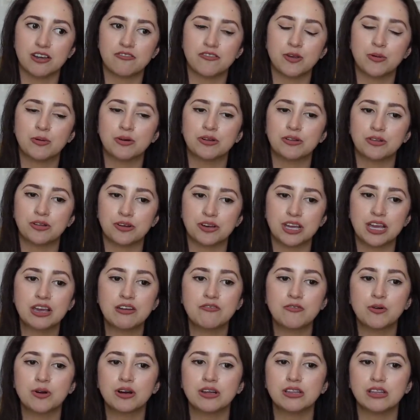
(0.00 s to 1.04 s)
If you are looking
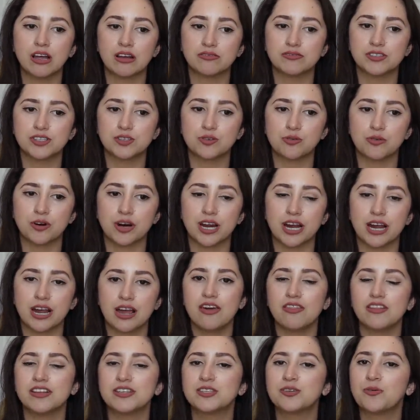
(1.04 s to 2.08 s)
for a love story
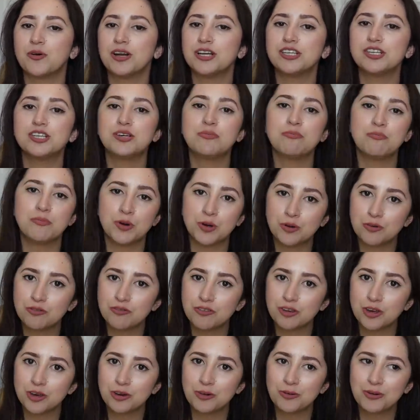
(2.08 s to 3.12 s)
that's going to move
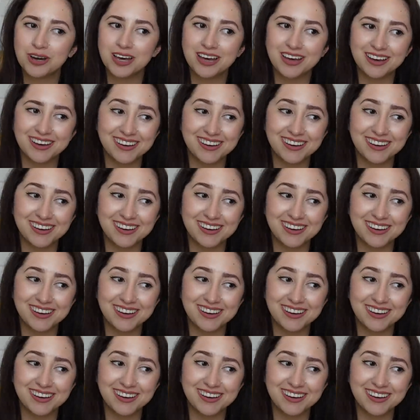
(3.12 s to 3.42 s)
you,